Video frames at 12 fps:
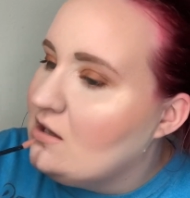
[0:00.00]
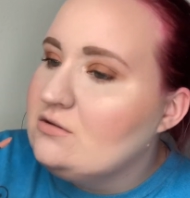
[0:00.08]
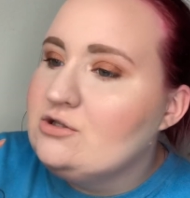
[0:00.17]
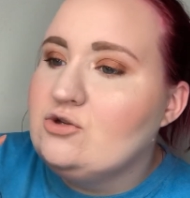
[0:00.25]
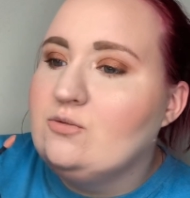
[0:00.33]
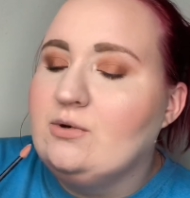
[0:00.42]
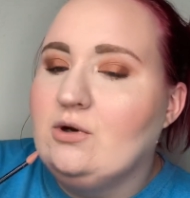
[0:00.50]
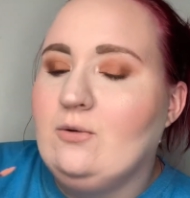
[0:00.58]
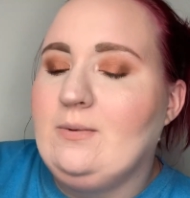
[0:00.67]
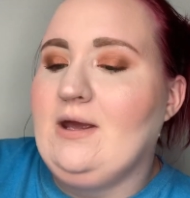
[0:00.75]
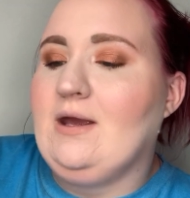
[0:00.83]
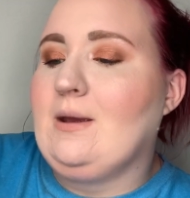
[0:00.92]
super
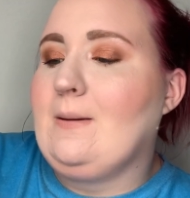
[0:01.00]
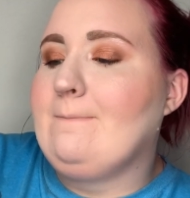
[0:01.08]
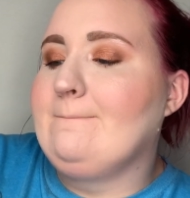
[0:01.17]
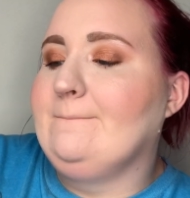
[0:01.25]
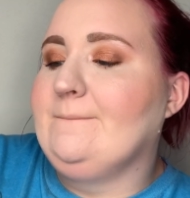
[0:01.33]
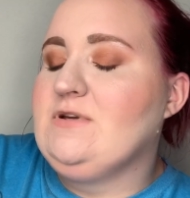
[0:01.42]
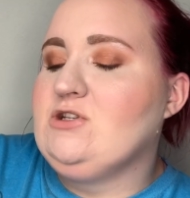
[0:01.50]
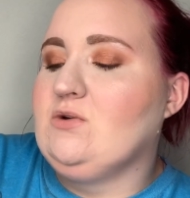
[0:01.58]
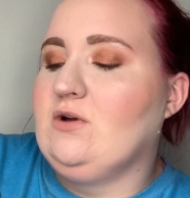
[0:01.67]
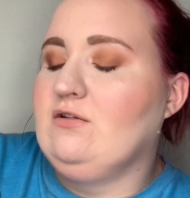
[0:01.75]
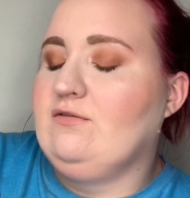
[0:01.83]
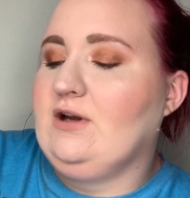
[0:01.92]
opaque. So
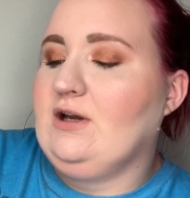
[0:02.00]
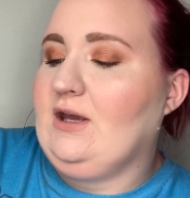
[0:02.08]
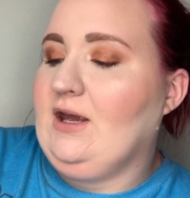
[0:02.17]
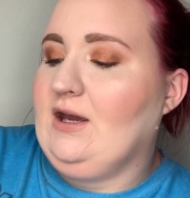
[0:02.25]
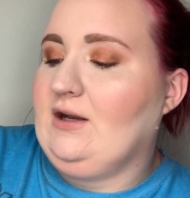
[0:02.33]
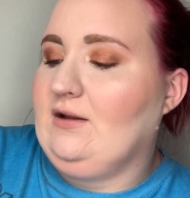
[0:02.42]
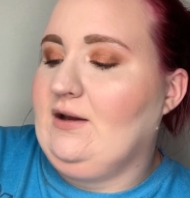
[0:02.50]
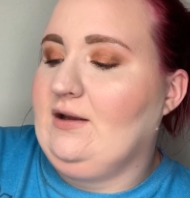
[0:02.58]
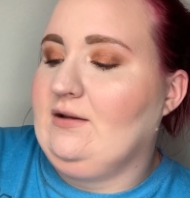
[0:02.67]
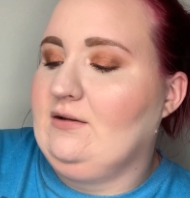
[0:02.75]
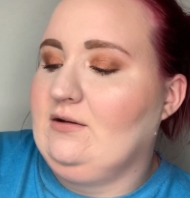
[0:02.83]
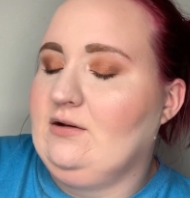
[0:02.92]
if I had
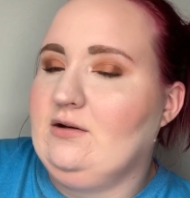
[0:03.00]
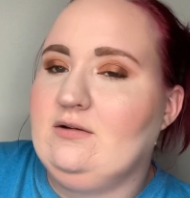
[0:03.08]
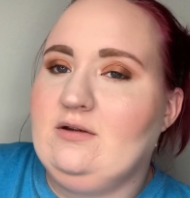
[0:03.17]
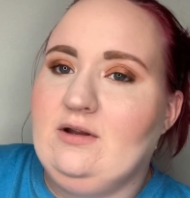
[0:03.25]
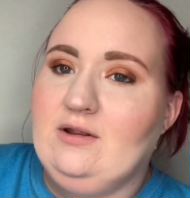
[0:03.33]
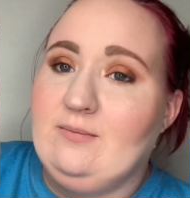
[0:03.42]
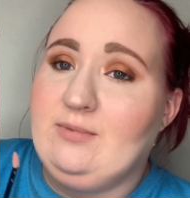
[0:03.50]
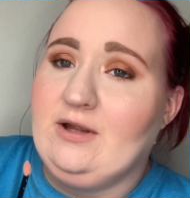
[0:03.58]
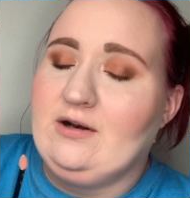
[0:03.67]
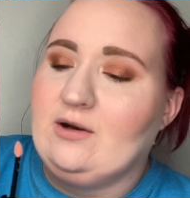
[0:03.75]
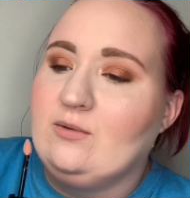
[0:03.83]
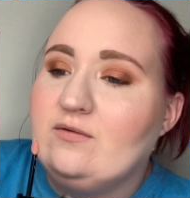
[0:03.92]
a lip
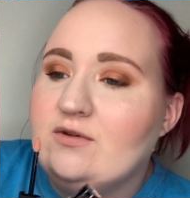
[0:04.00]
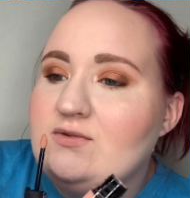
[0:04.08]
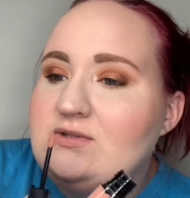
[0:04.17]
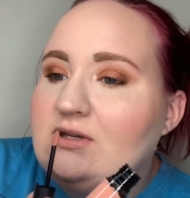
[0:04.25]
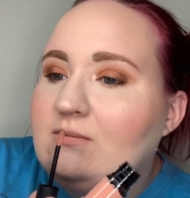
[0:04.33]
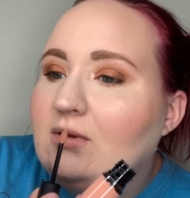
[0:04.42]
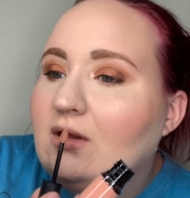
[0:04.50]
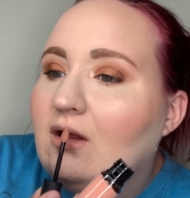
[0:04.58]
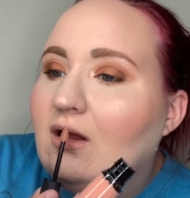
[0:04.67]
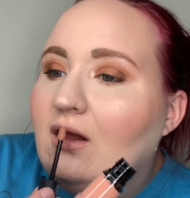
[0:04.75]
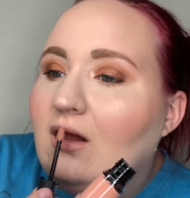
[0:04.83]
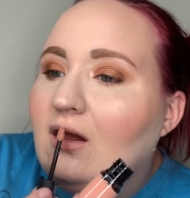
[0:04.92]
liner, I would have used it, but
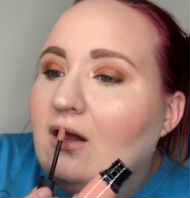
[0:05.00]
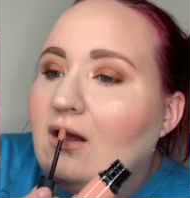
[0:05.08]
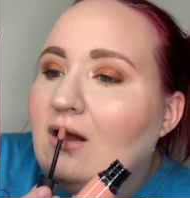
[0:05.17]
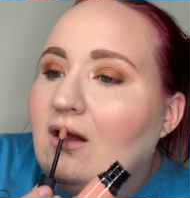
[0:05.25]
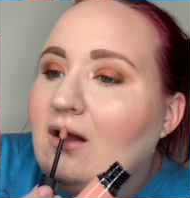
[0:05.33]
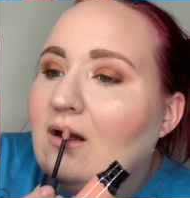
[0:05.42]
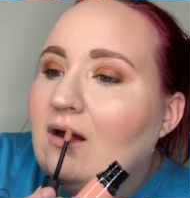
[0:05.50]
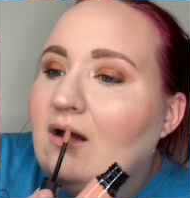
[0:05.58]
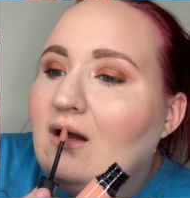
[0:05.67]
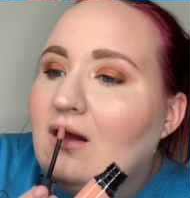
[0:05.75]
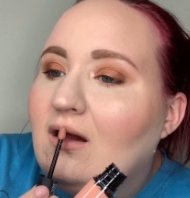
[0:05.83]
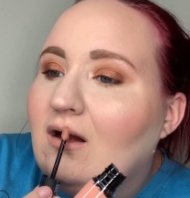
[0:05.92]

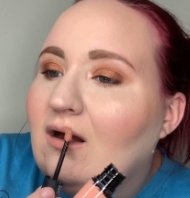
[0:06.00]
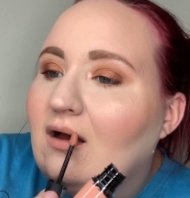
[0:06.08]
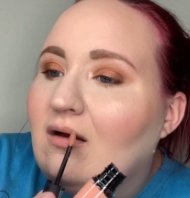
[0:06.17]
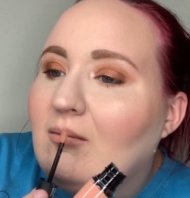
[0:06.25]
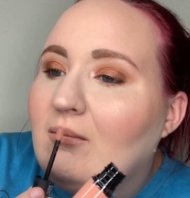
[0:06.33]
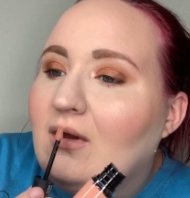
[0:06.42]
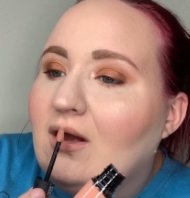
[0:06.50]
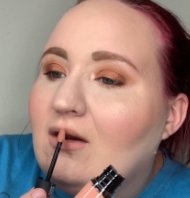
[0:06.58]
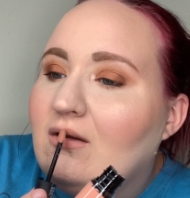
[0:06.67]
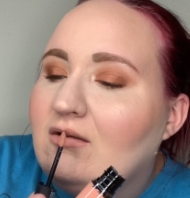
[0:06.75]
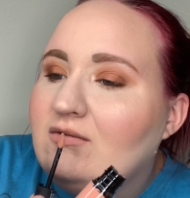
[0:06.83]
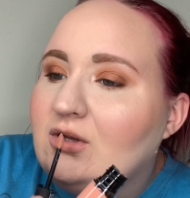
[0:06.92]
I
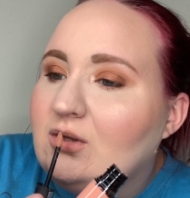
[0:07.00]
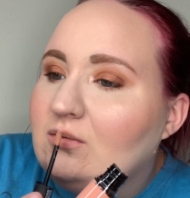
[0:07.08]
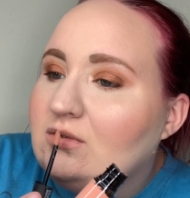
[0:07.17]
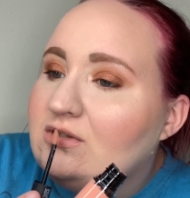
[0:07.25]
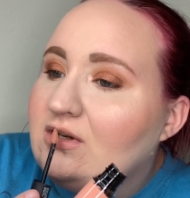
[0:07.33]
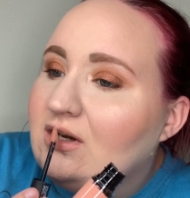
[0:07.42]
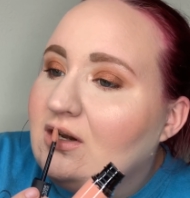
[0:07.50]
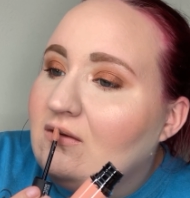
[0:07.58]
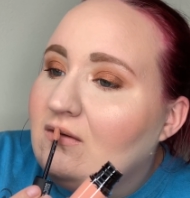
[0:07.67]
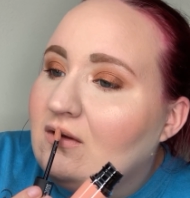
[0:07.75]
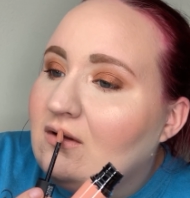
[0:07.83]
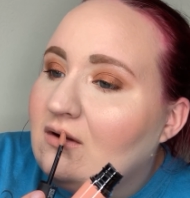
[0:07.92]
don't have any good ones right now.